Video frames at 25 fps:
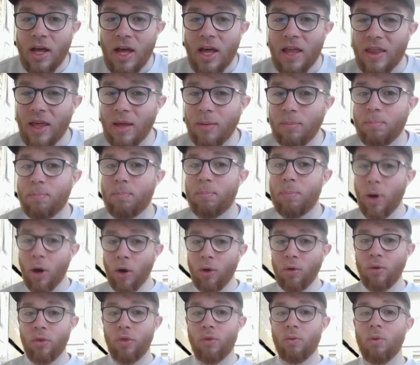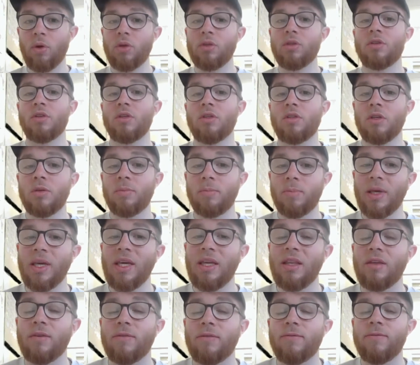They both wanted to
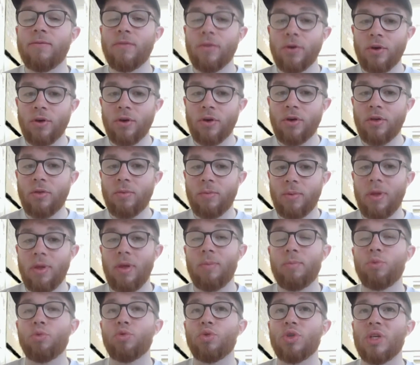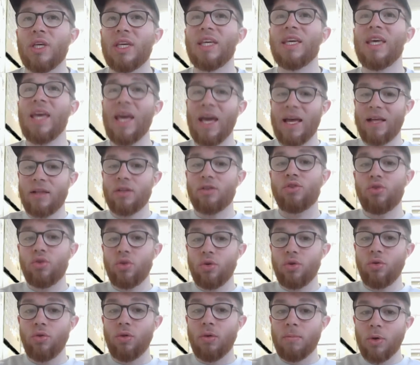be the first people to get
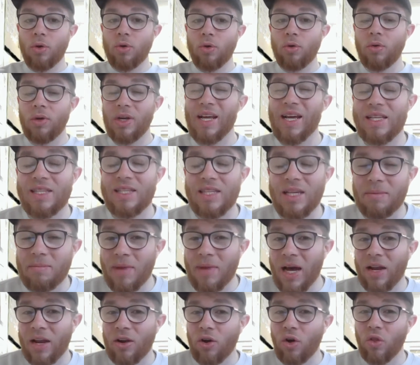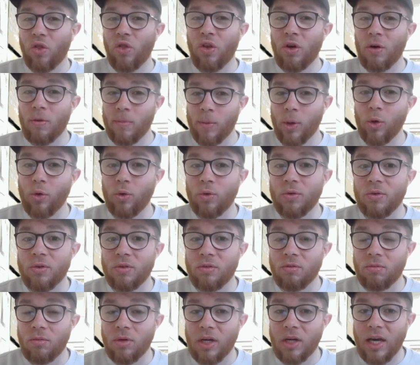to the moon, get a man on the
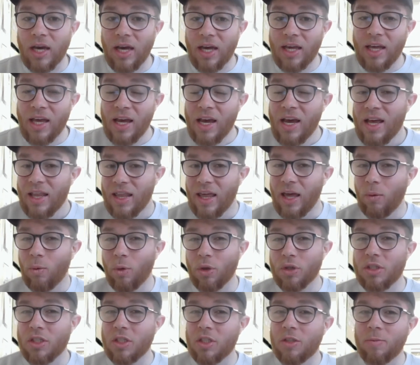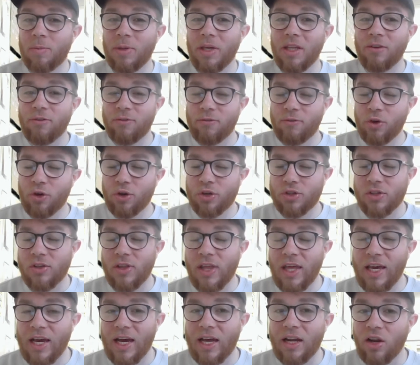moon, okay? They wanted to be the first, so
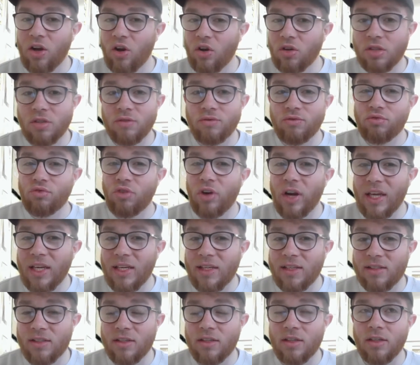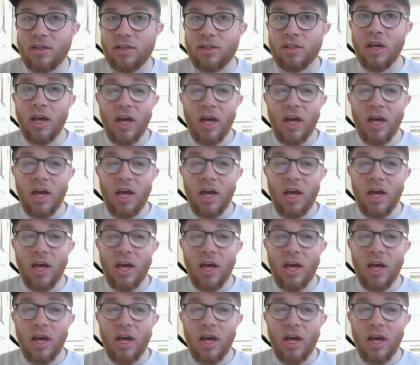they had lots of races,